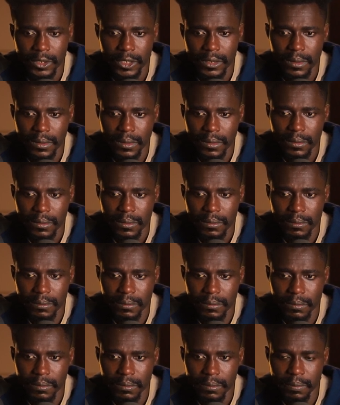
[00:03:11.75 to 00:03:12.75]
to
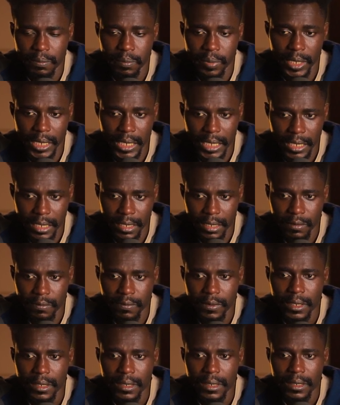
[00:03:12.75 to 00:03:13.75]

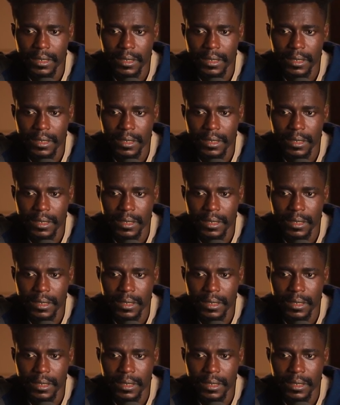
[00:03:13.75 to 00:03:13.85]
believe